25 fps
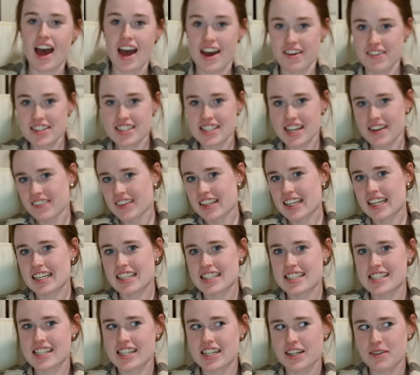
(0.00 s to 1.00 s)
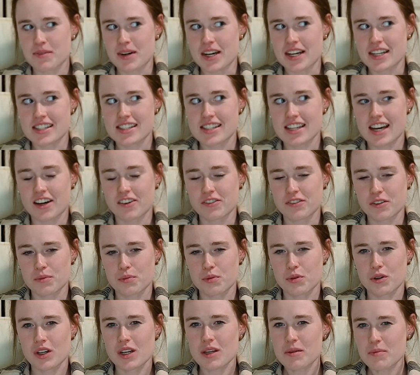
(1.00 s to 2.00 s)
I would definitely consider myself a
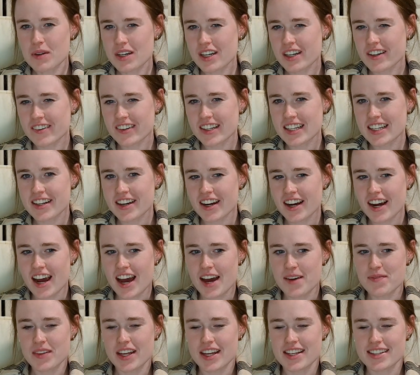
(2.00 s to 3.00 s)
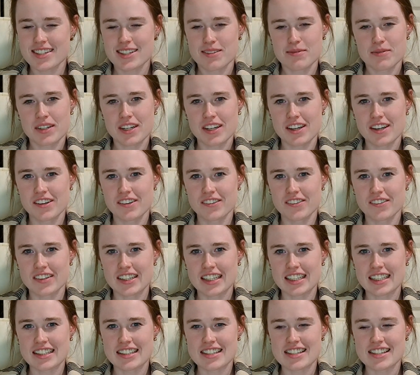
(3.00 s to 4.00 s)
pretty big reader. I'm not somebody who
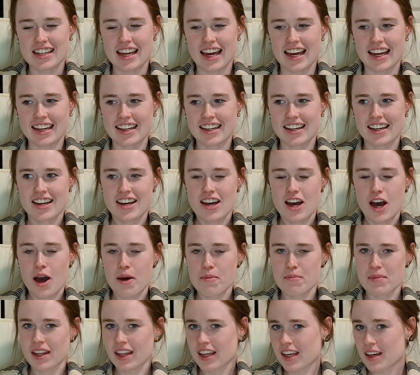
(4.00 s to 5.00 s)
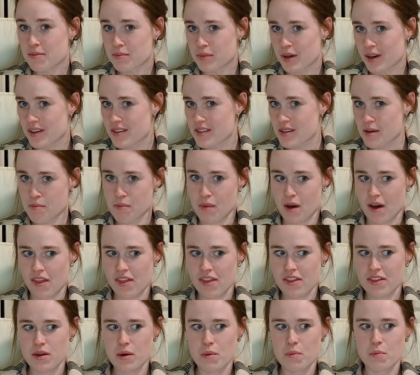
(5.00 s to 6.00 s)
reads like a million books a
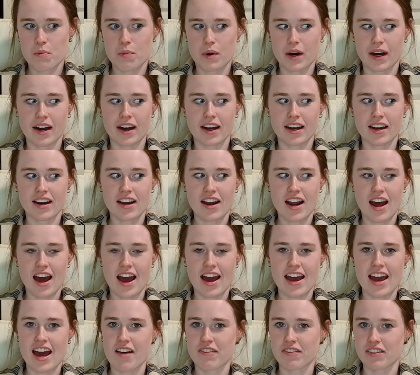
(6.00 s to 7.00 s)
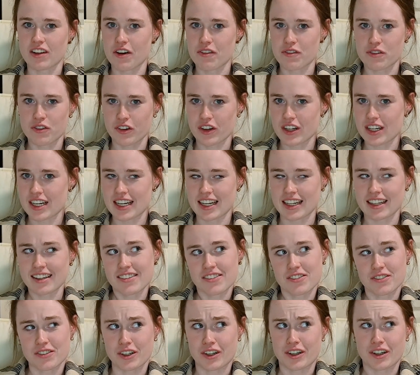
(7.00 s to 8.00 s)
month, but I have loved reading
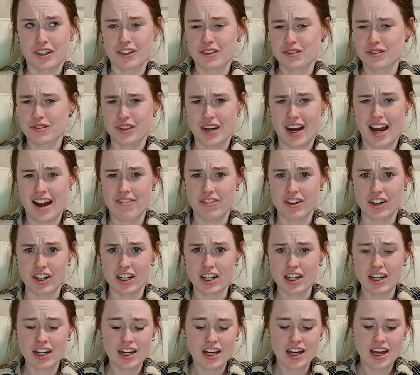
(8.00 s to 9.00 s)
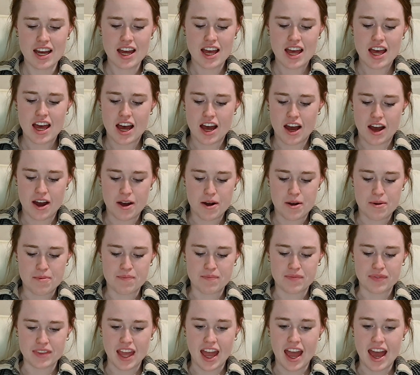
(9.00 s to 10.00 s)
for forever.
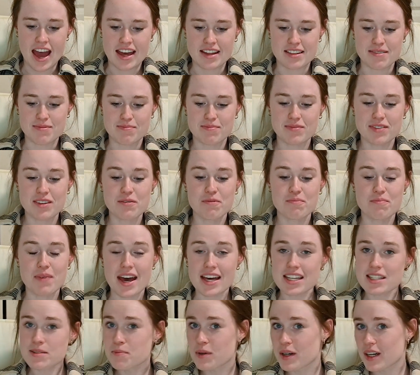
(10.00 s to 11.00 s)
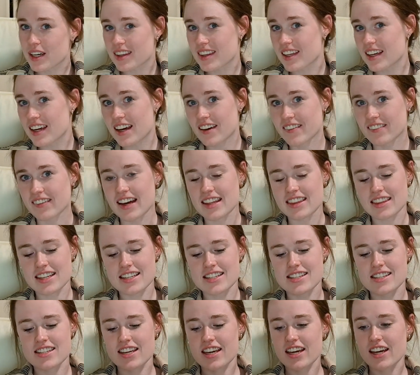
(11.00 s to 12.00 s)
And the best book that I read
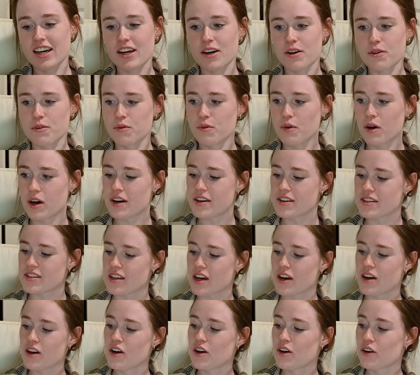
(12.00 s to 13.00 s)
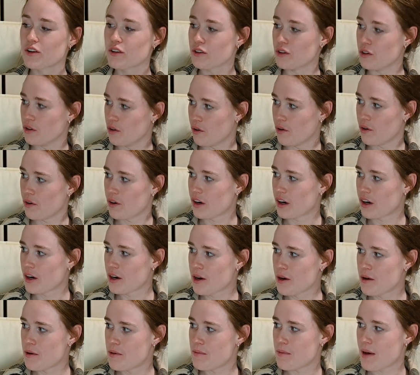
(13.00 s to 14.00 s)
this year was Lore
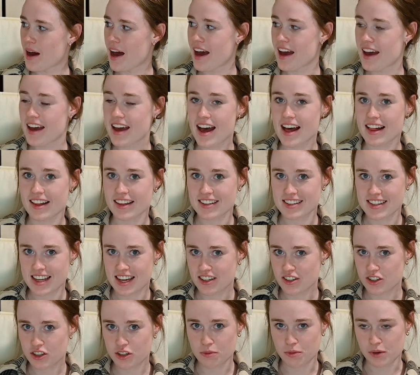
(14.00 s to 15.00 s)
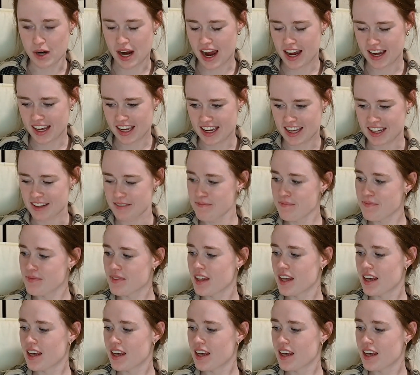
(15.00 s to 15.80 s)
by Alexandra Bracken.